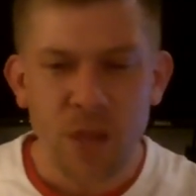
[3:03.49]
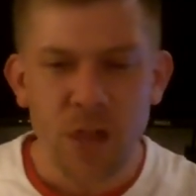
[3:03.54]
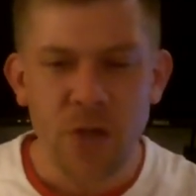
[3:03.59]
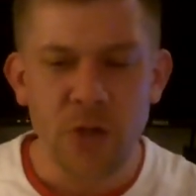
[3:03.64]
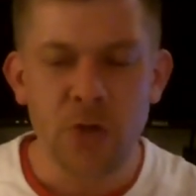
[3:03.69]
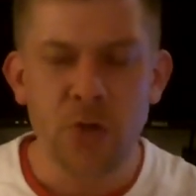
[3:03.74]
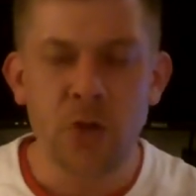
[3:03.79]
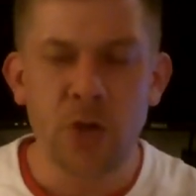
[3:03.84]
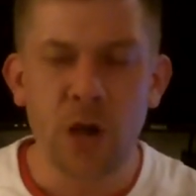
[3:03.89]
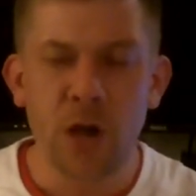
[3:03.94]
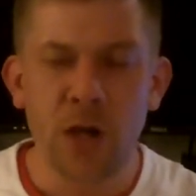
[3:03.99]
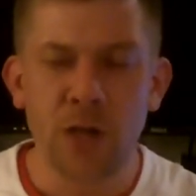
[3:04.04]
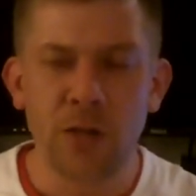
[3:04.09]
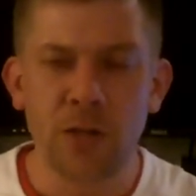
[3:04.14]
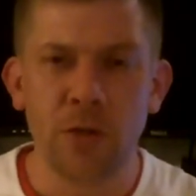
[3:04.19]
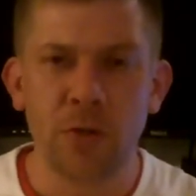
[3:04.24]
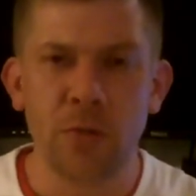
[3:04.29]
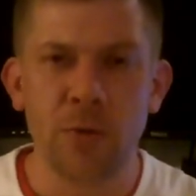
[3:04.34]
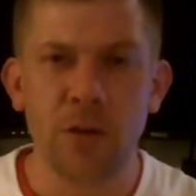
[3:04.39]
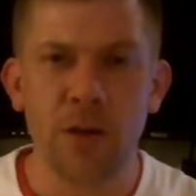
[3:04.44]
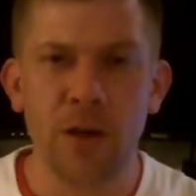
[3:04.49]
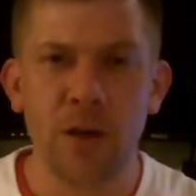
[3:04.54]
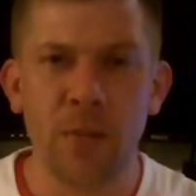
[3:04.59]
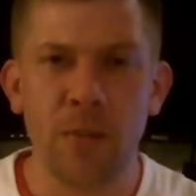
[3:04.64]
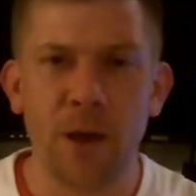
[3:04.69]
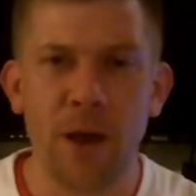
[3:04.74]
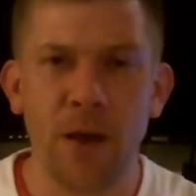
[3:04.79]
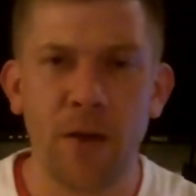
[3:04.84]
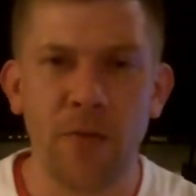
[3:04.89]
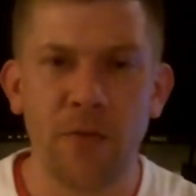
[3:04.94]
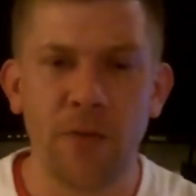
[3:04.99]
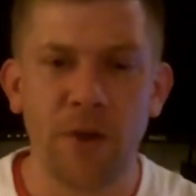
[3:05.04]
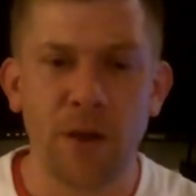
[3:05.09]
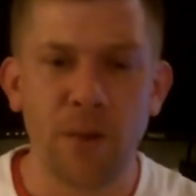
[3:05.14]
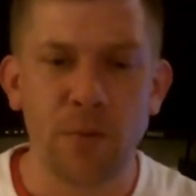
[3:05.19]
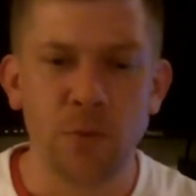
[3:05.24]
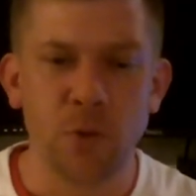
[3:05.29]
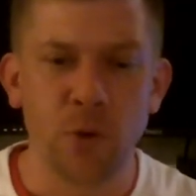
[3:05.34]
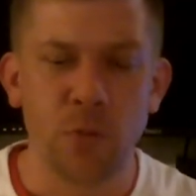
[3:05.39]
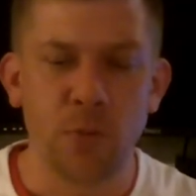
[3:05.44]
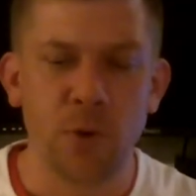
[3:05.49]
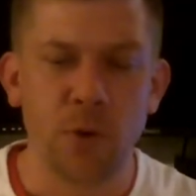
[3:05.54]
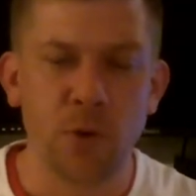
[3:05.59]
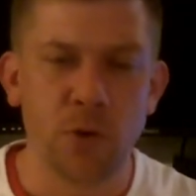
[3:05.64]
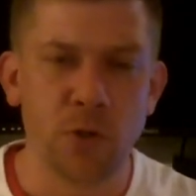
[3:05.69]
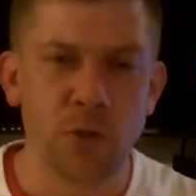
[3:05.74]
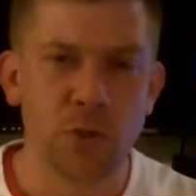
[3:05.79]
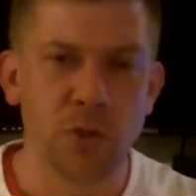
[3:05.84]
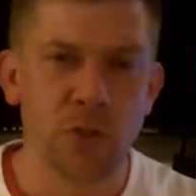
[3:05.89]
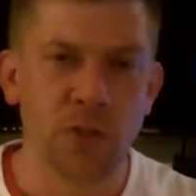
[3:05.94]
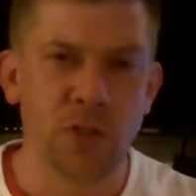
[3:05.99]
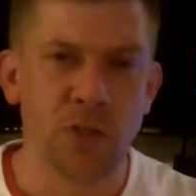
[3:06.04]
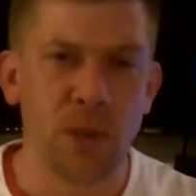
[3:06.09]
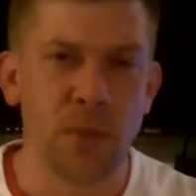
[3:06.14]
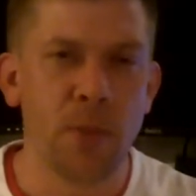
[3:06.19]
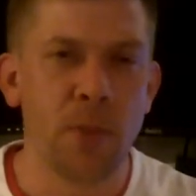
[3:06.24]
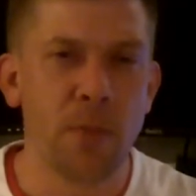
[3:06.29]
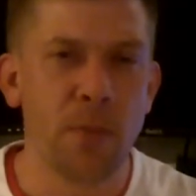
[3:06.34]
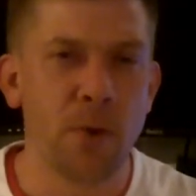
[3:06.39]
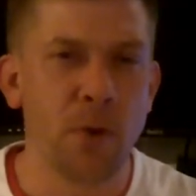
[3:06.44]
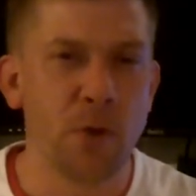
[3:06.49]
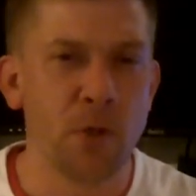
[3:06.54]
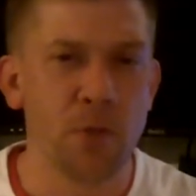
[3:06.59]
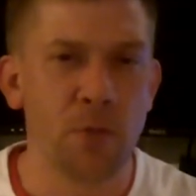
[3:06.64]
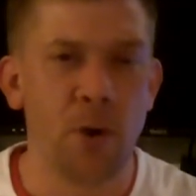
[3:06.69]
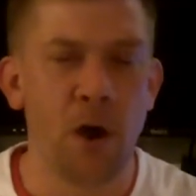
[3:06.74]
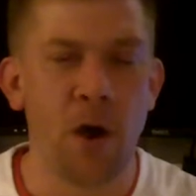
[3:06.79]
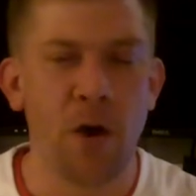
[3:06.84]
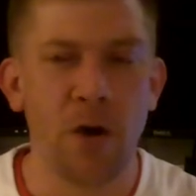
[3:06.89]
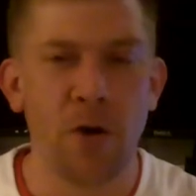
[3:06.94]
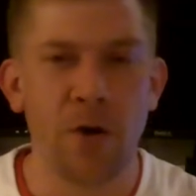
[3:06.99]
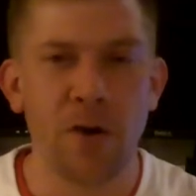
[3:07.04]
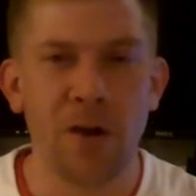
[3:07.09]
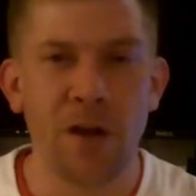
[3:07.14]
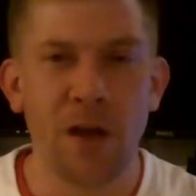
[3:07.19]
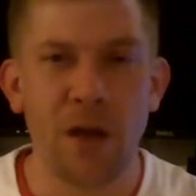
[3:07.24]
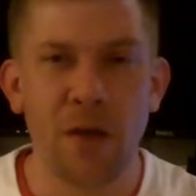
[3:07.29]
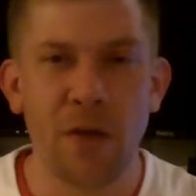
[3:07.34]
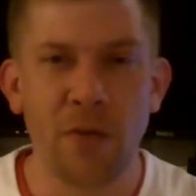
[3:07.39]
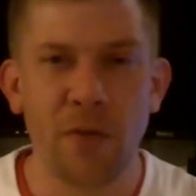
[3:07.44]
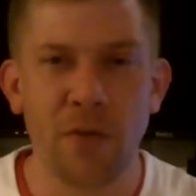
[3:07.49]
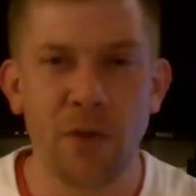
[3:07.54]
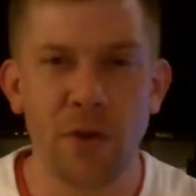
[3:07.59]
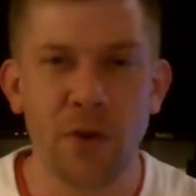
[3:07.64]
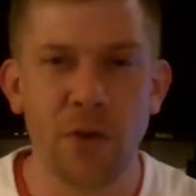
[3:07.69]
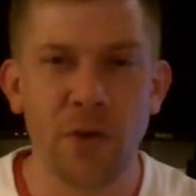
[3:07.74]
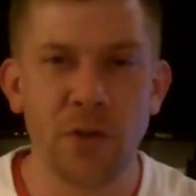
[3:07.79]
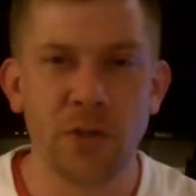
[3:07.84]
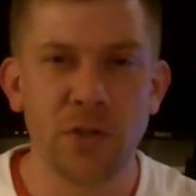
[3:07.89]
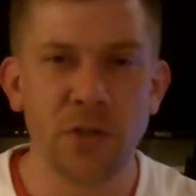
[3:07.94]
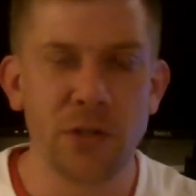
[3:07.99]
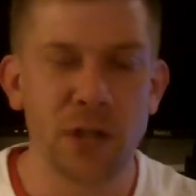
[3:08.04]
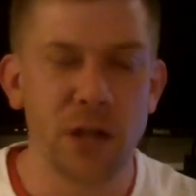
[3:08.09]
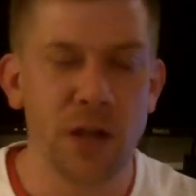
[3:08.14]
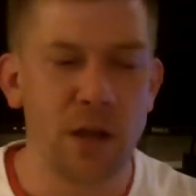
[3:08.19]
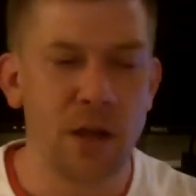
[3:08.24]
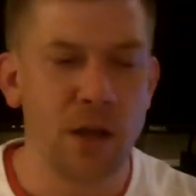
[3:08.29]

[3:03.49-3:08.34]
I do talk a little bit about some of the postmodern theorists,